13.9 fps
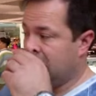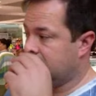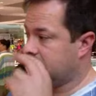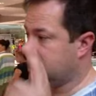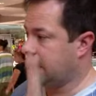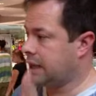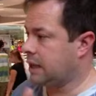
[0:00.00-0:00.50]

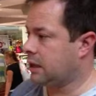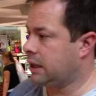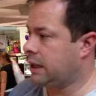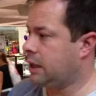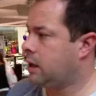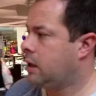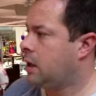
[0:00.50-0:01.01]

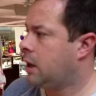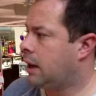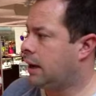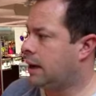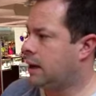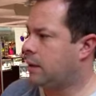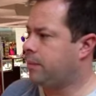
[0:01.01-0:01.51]
Secondly,
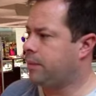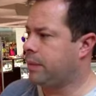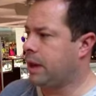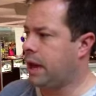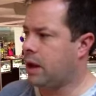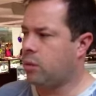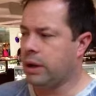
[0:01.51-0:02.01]

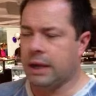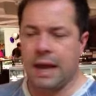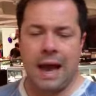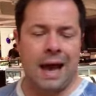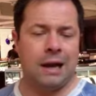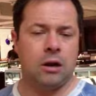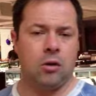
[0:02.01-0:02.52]
I would
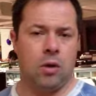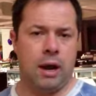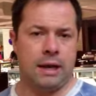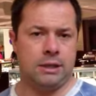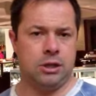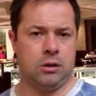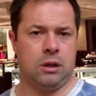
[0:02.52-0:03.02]

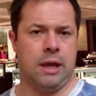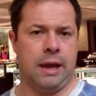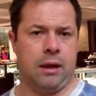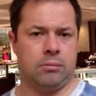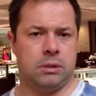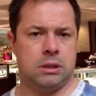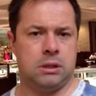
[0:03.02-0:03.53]
categorize your
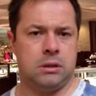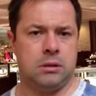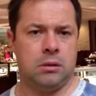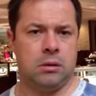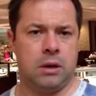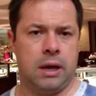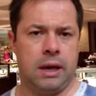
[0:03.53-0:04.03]
lamps,
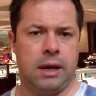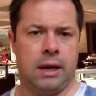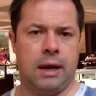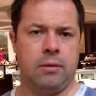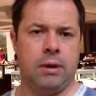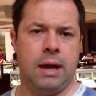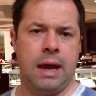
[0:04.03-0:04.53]
okay?
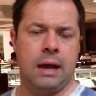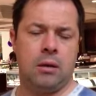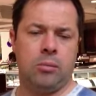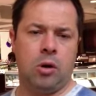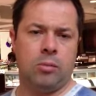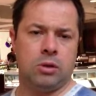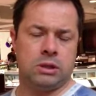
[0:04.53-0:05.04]
And I would hang
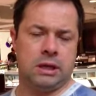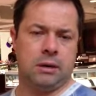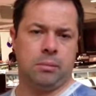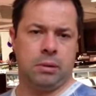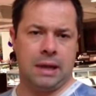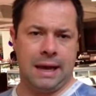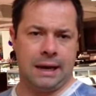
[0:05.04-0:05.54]
them almost in
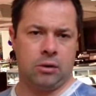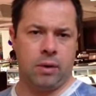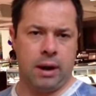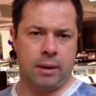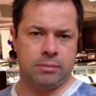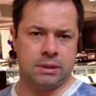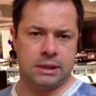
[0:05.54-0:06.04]
a
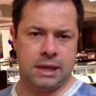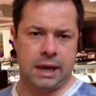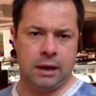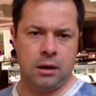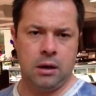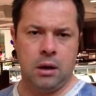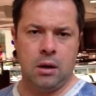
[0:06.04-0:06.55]
planogram set.
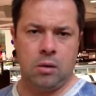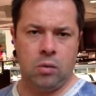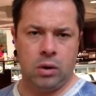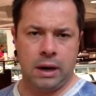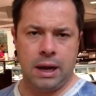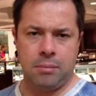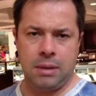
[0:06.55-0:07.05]

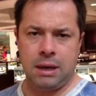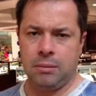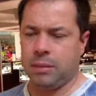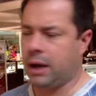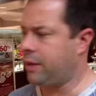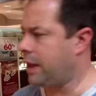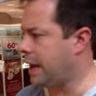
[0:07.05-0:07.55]
What I mean
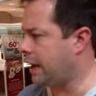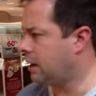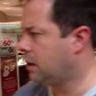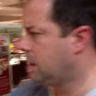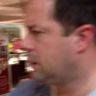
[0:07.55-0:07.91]
by that,